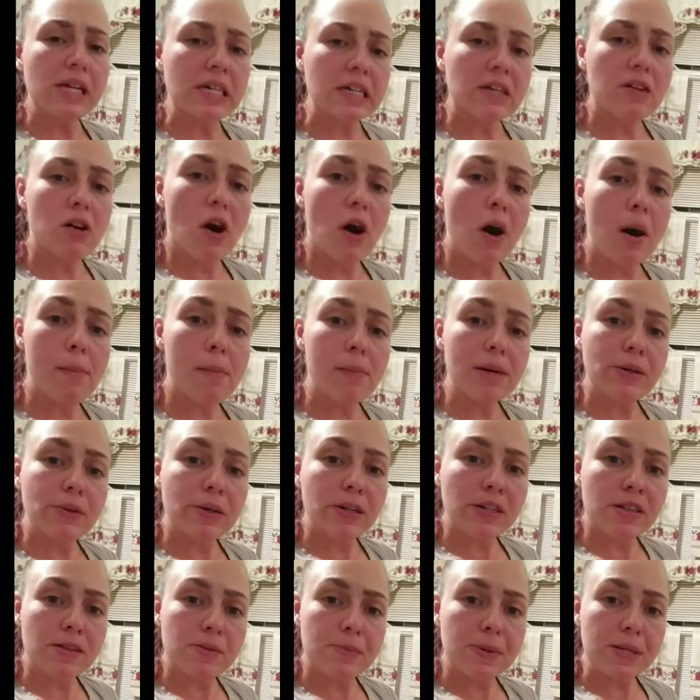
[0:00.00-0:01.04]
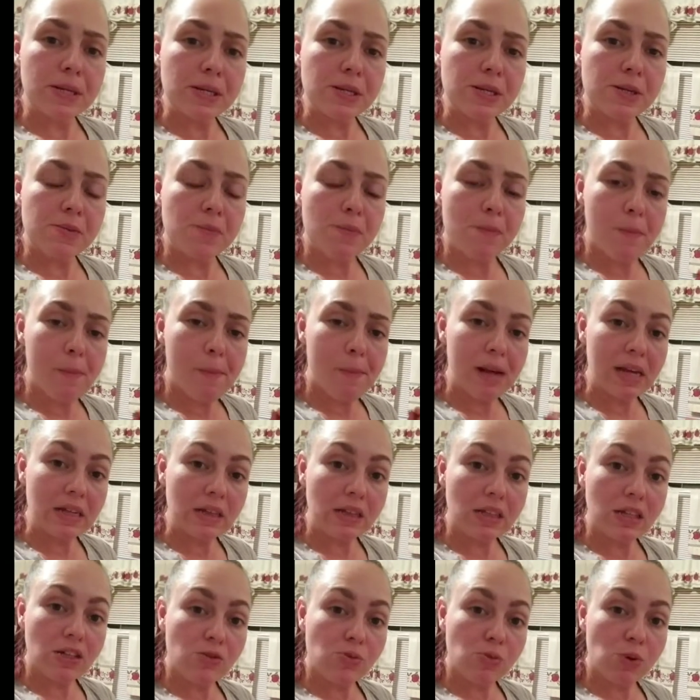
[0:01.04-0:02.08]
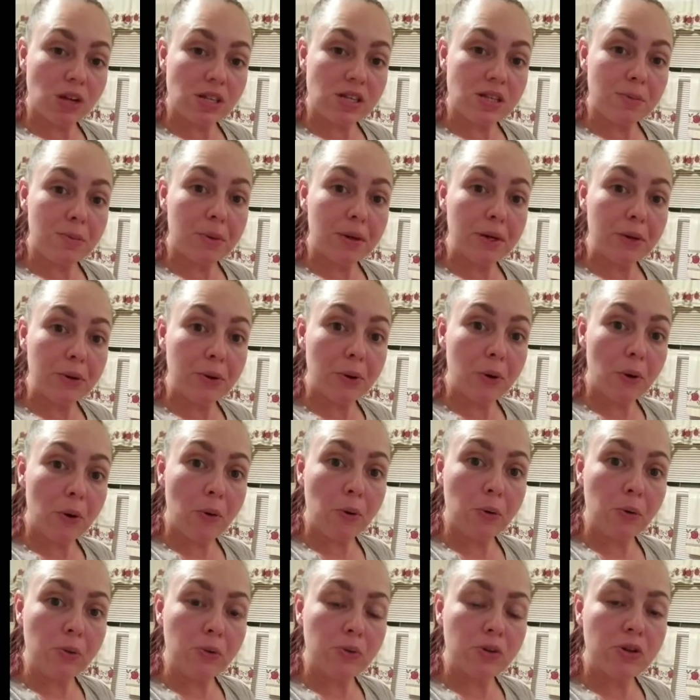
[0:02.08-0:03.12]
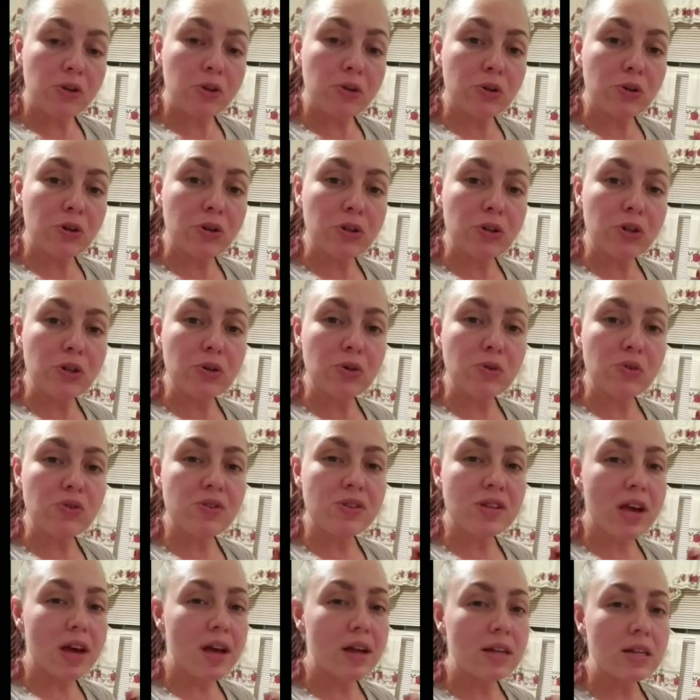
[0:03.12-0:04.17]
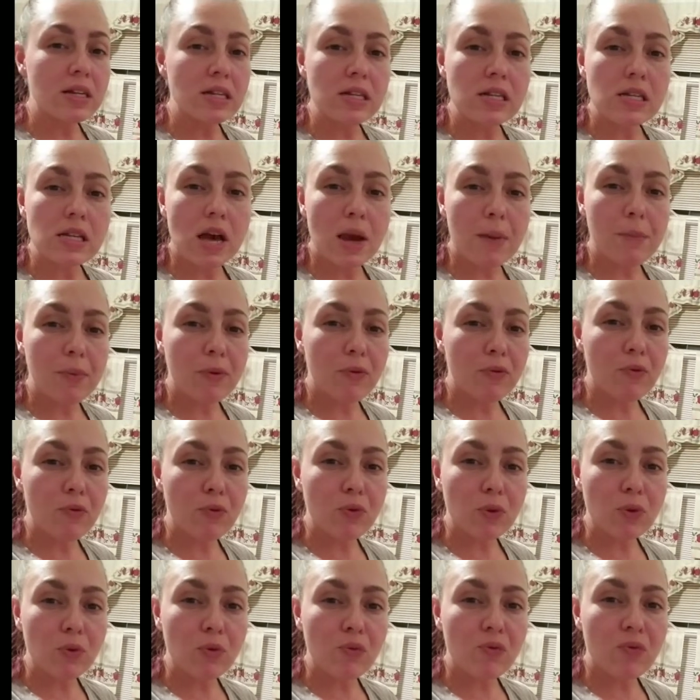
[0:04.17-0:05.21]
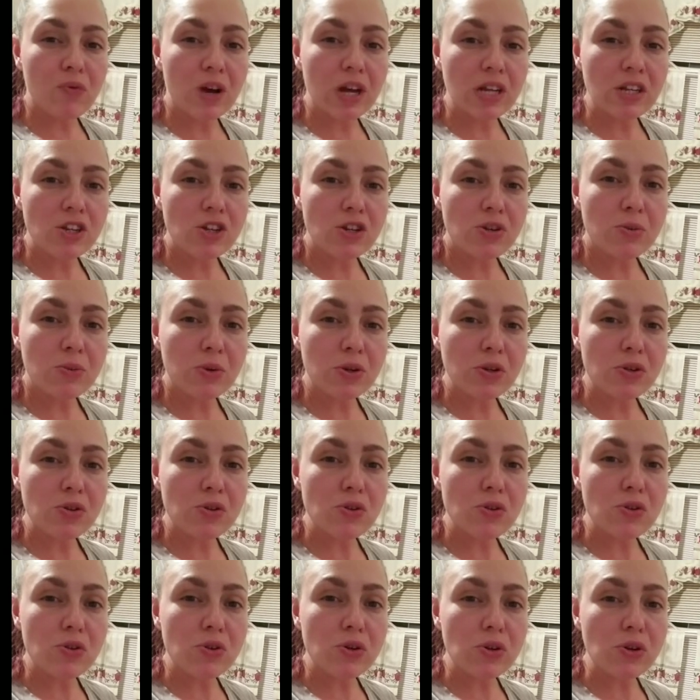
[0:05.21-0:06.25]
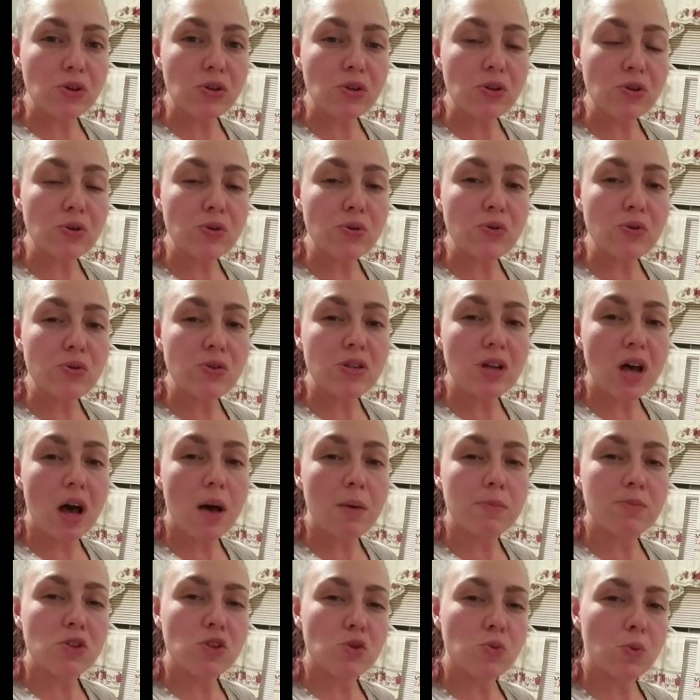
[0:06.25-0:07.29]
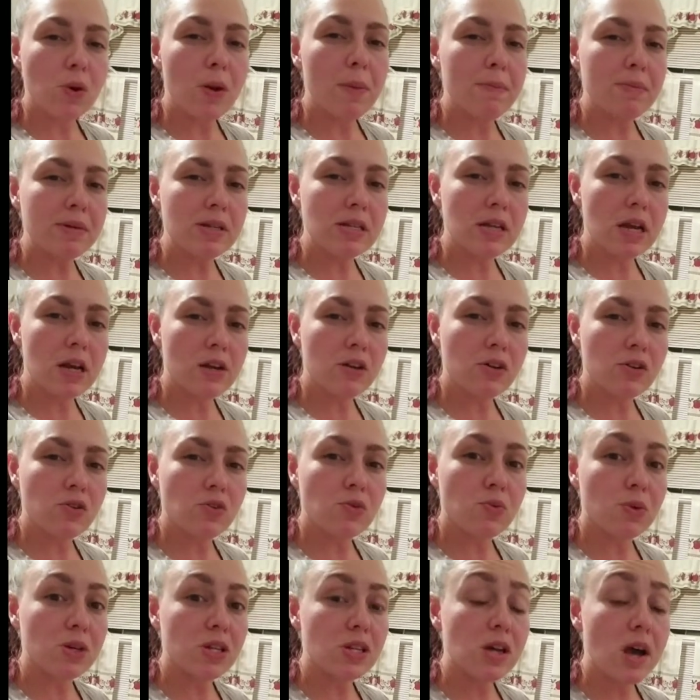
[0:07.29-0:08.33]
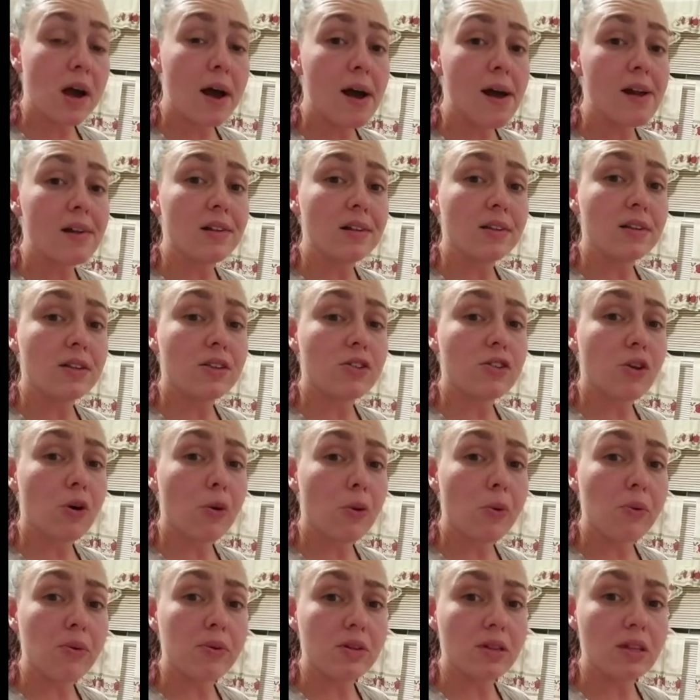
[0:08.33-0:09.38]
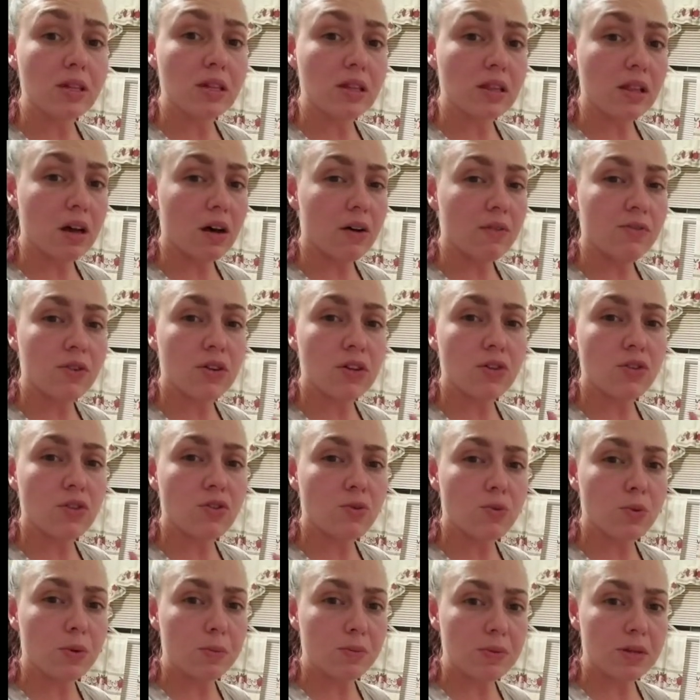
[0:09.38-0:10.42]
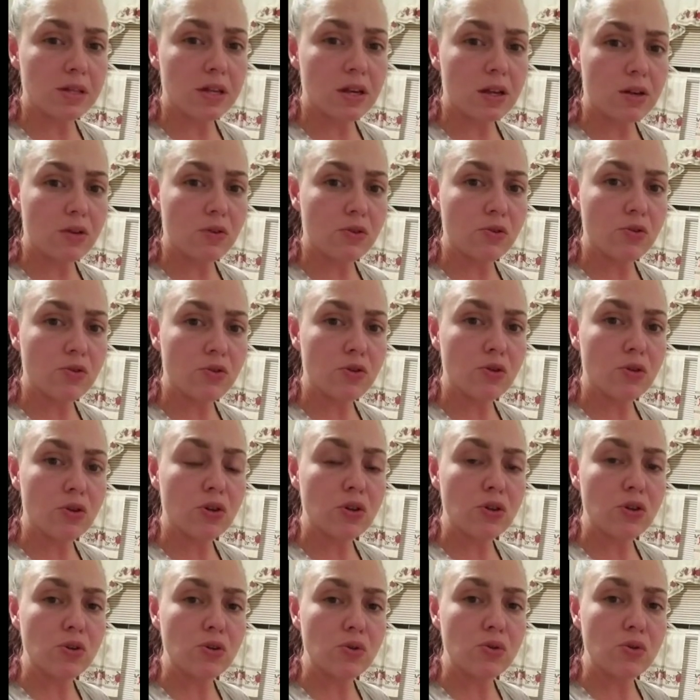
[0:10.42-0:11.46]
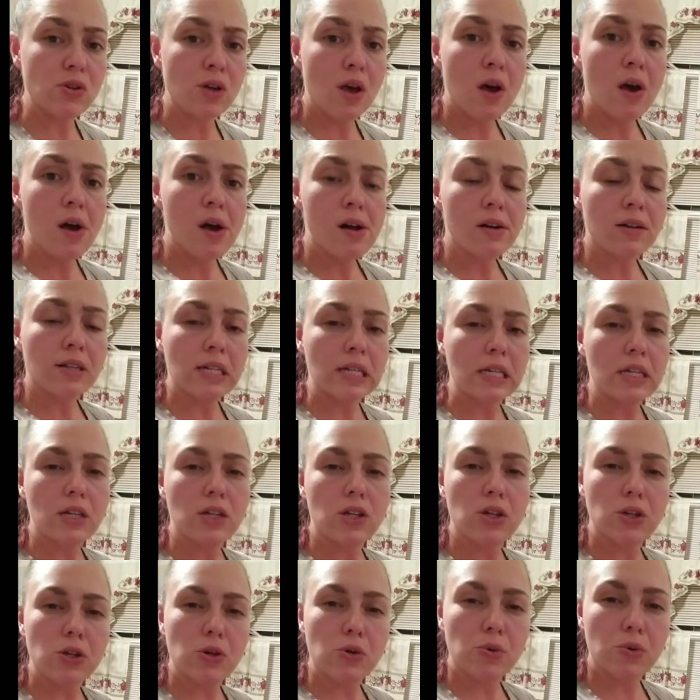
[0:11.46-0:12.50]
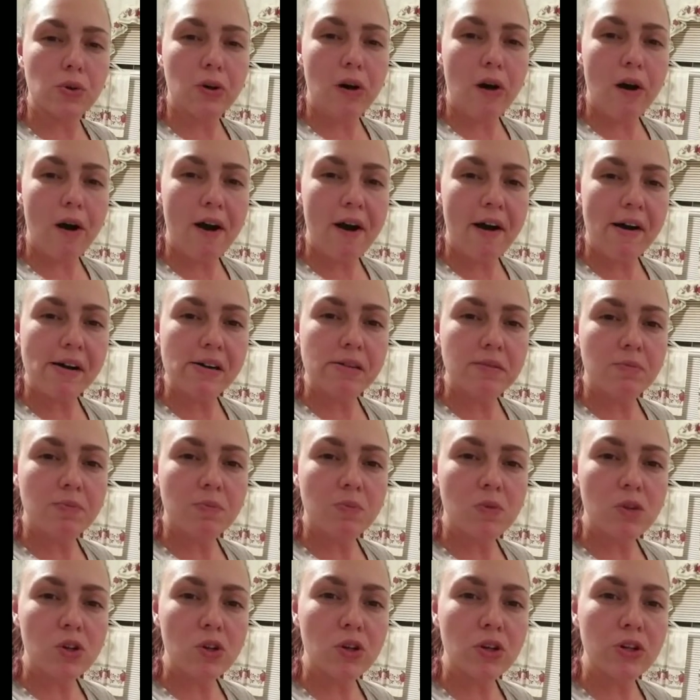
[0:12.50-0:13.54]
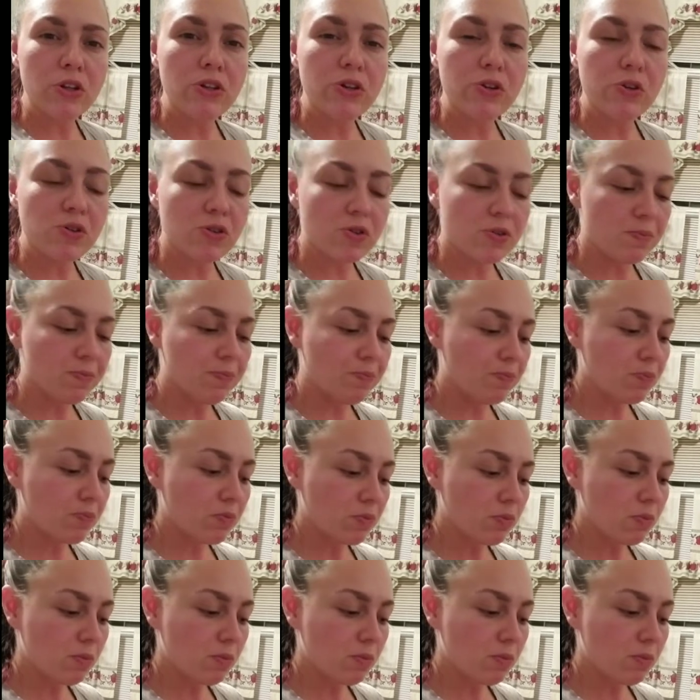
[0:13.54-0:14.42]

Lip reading: Like all my recipes, make this recipe your own. You could use any type of root vegetables. You could use sweet potatoes, which I totally love sweet potatoes. You could use like yuca. You could use,